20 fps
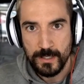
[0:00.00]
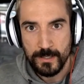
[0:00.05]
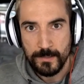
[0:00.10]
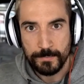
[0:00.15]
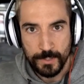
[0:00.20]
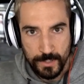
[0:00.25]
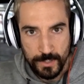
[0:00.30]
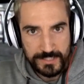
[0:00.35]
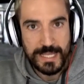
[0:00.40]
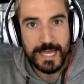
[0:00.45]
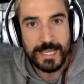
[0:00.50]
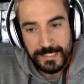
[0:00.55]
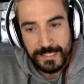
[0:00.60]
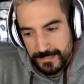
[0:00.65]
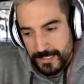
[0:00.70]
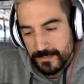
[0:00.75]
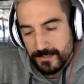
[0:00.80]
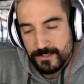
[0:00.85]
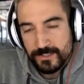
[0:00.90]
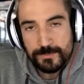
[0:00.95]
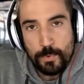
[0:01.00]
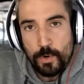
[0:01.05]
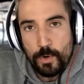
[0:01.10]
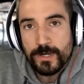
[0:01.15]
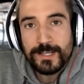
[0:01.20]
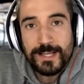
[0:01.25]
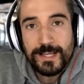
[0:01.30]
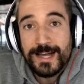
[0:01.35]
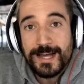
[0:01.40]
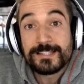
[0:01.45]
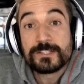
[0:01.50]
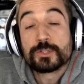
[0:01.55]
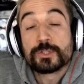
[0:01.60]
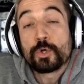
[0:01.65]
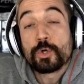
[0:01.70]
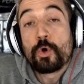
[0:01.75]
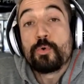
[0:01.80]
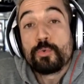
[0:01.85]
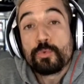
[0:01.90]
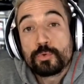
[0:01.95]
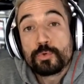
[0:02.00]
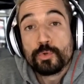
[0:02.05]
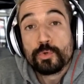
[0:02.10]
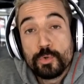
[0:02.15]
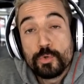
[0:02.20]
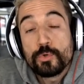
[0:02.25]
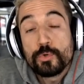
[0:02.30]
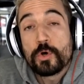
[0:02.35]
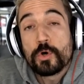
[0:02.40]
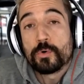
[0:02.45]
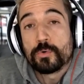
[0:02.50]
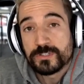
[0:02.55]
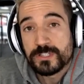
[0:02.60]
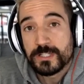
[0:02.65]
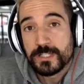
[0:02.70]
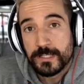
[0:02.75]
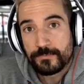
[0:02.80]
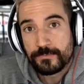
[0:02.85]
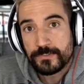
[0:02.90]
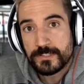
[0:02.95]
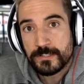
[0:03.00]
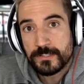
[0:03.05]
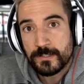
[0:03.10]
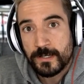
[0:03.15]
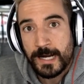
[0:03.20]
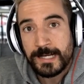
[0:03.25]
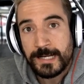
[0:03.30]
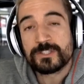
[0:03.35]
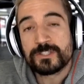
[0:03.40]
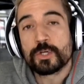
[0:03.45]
Because like I said, the sport guys don't do those lifts, all right?